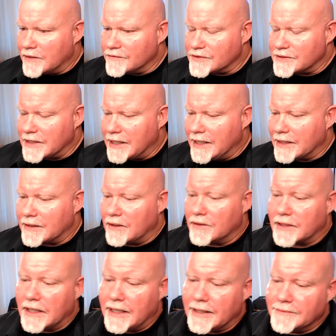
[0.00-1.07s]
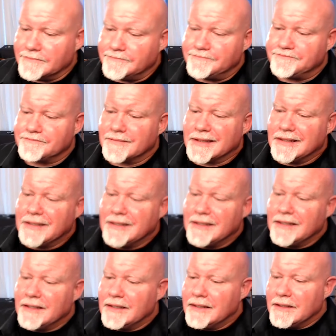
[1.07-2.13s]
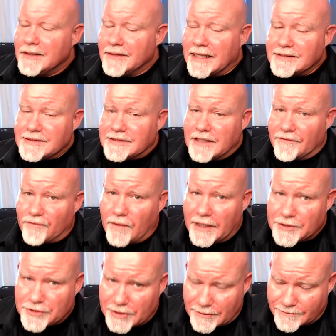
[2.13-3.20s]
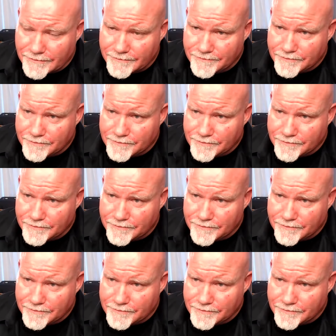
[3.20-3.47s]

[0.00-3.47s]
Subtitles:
steak? Okay, that's a tough question.